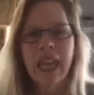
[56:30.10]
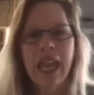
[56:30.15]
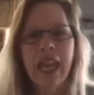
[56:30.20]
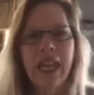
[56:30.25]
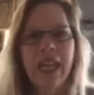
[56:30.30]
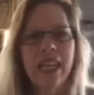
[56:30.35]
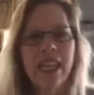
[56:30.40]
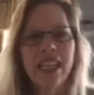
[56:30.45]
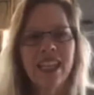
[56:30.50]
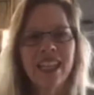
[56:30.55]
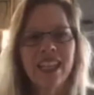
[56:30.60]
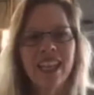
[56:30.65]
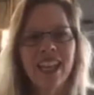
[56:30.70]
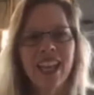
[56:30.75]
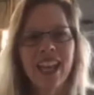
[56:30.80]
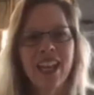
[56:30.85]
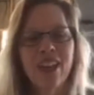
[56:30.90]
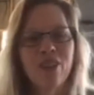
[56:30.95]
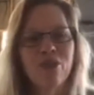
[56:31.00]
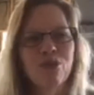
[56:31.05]
gain
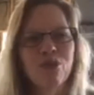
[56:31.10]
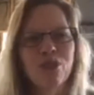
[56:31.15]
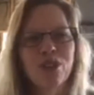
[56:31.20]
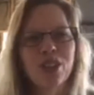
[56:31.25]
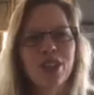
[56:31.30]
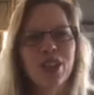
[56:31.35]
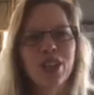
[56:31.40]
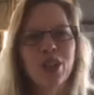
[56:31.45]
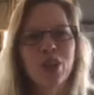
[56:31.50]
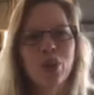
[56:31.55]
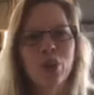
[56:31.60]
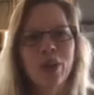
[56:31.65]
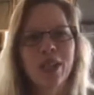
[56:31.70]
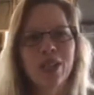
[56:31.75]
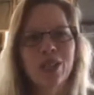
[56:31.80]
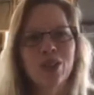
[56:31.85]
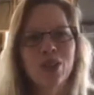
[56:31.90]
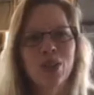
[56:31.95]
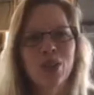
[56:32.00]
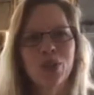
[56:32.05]
a really
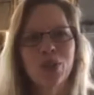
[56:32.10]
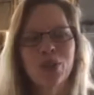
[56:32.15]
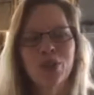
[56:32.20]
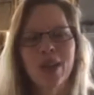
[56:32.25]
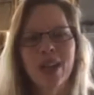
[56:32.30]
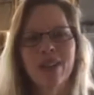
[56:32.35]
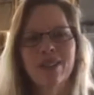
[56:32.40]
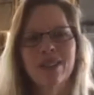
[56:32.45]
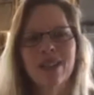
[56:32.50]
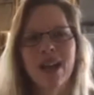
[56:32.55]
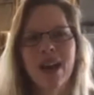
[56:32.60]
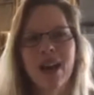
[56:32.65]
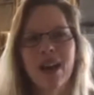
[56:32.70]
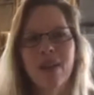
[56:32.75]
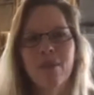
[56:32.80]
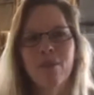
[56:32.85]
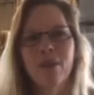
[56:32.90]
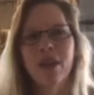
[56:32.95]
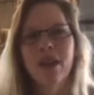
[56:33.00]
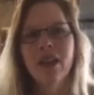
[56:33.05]
quick turnaround
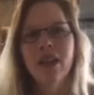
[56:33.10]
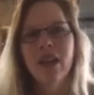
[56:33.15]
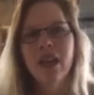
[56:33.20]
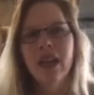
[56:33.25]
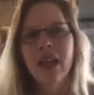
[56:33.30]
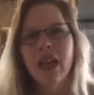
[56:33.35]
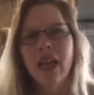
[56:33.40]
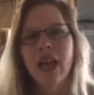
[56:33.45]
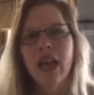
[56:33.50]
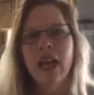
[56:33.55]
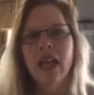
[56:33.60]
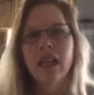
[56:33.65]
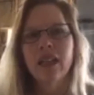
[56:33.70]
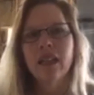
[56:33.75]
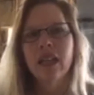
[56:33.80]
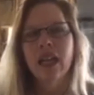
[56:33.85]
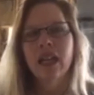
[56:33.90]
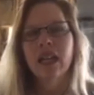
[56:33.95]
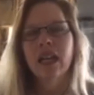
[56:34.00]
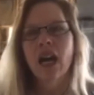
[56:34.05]
time.
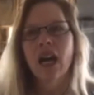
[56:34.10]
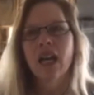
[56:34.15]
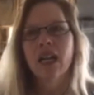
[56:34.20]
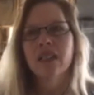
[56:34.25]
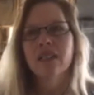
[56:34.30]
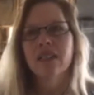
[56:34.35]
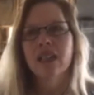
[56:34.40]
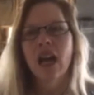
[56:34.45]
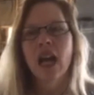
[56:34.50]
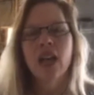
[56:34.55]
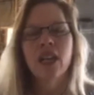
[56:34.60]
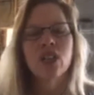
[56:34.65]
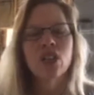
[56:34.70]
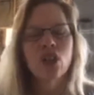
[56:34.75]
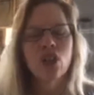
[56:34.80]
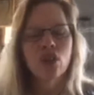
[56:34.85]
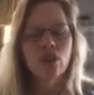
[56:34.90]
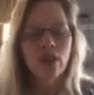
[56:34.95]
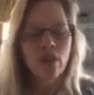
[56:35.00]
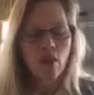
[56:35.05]
And guys, I
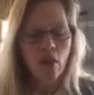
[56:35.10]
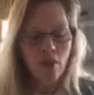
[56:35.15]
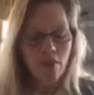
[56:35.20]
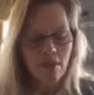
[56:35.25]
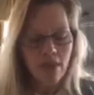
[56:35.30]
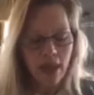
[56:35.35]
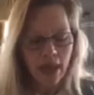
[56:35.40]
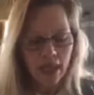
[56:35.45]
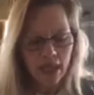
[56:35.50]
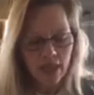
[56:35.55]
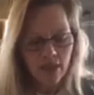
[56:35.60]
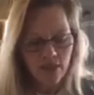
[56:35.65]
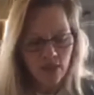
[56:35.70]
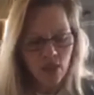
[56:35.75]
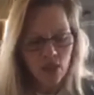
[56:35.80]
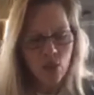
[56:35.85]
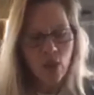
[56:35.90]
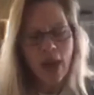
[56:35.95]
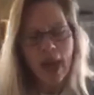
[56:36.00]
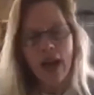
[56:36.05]
know there are many of
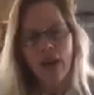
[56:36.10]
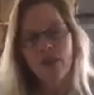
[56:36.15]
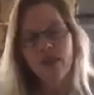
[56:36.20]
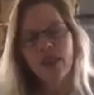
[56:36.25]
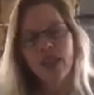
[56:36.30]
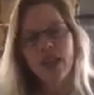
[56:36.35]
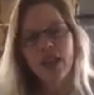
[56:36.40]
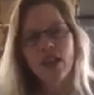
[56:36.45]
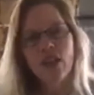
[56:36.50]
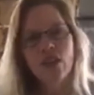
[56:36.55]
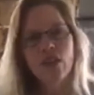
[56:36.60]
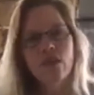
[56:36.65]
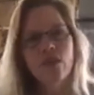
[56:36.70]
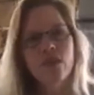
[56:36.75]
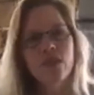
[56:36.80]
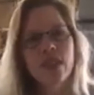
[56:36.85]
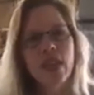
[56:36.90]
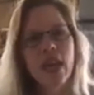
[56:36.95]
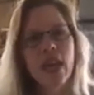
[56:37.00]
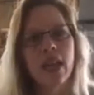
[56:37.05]
you out there
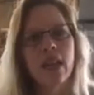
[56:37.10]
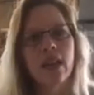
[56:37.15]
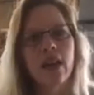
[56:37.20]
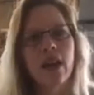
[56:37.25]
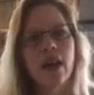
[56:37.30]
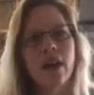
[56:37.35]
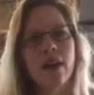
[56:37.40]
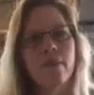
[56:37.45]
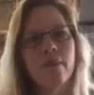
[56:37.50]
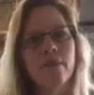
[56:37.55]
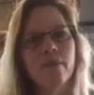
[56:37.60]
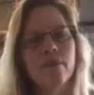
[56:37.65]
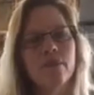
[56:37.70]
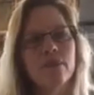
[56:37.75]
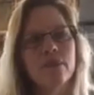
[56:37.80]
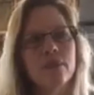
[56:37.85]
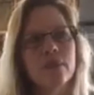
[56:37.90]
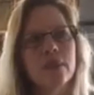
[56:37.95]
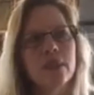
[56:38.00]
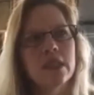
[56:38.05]
that
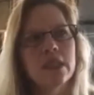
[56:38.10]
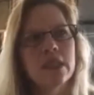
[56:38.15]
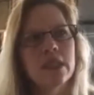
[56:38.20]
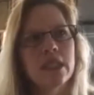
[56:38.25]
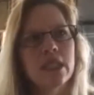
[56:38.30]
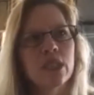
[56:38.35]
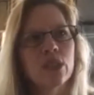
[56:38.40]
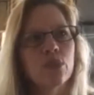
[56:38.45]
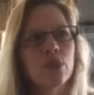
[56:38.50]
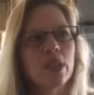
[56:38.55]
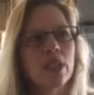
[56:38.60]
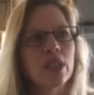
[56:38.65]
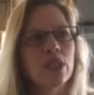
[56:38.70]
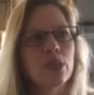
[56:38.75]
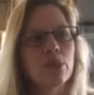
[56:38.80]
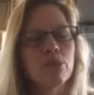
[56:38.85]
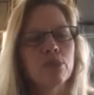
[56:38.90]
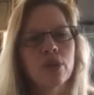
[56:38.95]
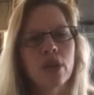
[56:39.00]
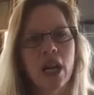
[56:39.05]
deal with
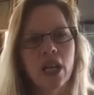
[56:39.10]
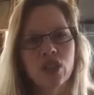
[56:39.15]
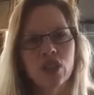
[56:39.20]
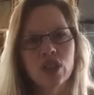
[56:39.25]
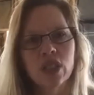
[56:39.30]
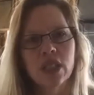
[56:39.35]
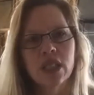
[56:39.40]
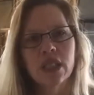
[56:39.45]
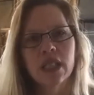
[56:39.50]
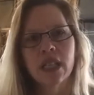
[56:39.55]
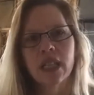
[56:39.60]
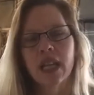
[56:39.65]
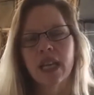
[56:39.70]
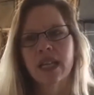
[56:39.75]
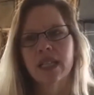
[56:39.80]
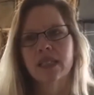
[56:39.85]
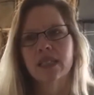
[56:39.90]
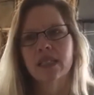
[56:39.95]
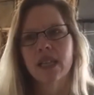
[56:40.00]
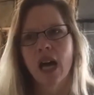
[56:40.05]
depression and
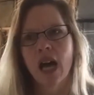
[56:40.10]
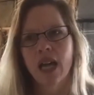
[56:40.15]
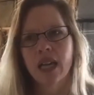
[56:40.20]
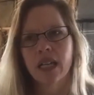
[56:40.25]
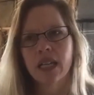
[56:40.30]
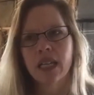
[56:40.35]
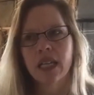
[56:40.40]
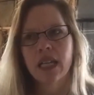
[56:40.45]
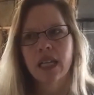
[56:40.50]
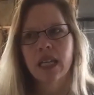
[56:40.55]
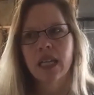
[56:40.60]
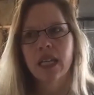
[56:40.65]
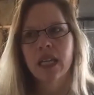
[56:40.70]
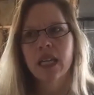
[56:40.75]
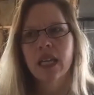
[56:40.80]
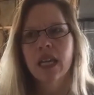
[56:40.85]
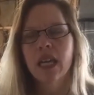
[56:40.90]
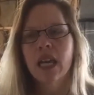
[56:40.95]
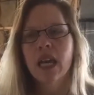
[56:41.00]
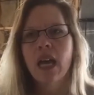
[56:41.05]
anxiety,
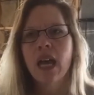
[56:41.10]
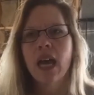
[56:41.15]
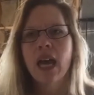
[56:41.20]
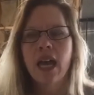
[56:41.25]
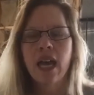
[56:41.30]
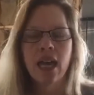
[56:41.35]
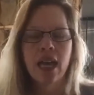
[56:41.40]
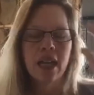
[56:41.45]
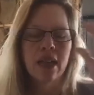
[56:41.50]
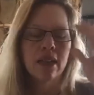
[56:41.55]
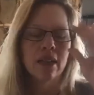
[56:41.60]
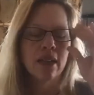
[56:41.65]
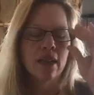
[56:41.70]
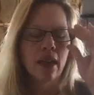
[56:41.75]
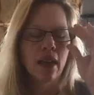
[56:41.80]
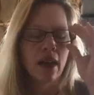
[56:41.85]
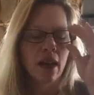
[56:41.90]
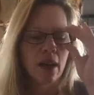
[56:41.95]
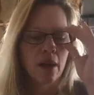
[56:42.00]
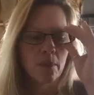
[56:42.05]

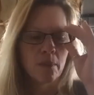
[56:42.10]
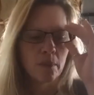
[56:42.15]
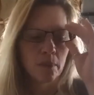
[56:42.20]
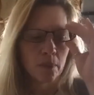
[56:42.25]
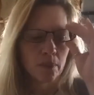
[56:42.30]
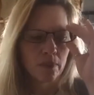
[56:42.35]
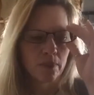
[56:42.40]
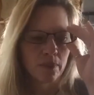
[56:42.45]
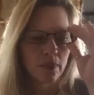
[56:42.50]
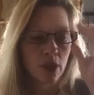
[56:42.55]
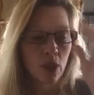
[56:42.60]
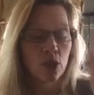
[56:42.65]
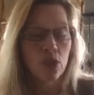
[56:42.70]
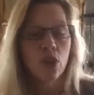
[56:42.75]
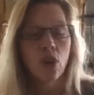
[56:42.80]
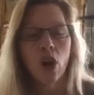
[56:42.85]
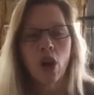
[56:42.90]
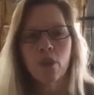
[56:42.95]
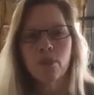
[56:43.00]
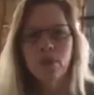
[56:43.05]
and those
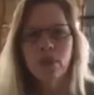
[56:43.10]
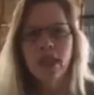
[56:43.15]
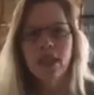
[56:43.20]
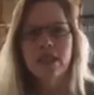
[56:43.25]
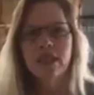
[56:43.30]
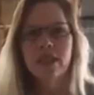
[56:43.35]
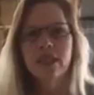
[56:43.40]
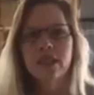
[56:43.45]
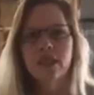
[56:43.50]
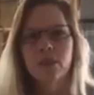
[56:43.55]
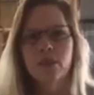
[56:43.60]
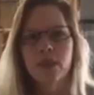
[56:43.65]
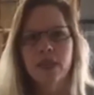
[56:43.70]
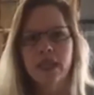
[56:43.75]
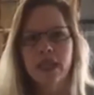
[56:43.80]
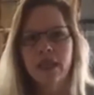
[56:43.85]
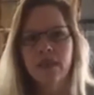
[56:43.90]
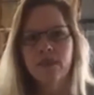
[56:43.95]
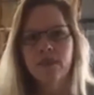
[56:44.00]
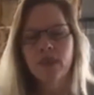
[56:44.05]
are hard places to
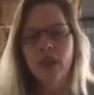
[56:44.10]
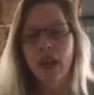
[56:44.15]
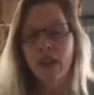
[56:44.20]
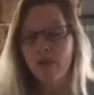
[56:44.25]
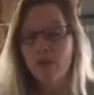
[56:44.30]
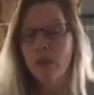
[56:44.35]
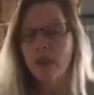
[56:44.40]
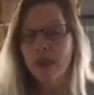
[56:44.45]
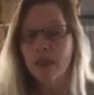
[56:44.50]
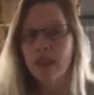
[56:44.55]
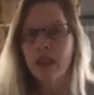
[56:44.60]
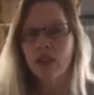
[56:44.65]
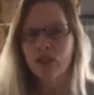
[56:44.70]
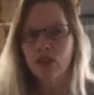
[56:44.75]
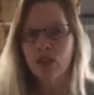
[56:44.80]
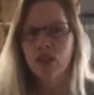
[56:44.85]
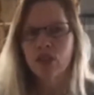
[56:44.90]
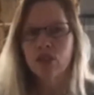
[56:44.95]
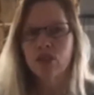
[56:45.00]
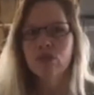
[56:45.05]
be. I've been there
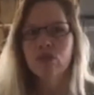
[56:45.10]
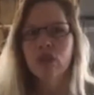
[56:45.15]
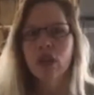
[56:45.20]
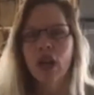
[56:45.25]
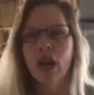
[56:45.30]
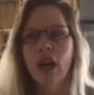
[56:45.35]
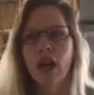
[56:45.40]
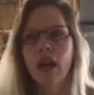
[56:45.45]
too,